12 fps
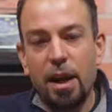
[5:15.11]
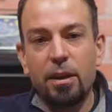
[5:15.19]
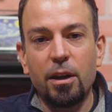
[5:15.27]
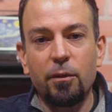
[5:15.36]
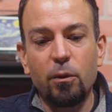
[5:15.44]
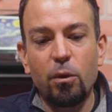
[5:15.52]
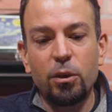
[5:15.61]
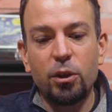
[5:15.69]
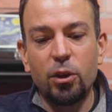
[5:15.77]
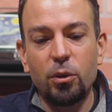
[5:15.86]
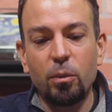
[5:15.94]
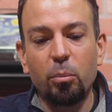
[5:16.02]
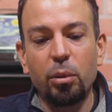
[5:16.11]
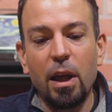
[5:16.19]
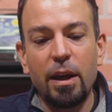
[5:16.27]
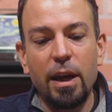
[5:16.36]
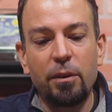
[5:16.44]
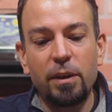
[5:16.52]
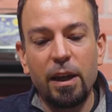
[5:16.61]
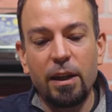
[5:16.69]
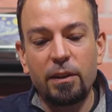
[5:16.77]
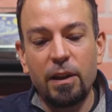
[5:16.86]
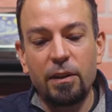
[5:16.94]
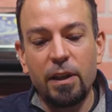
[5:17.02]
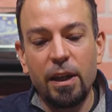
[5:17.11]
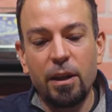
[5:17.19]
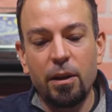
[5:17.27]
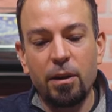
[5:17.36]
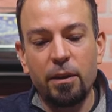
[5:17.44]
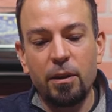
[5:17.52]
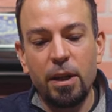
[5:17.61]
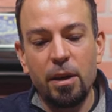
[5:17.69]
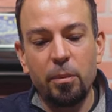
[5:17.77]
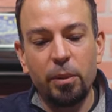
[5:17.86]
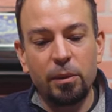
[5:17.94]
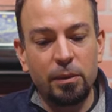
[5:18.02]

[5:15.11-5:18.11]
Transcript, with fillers: And then of course you blot out the excess ink on the nib.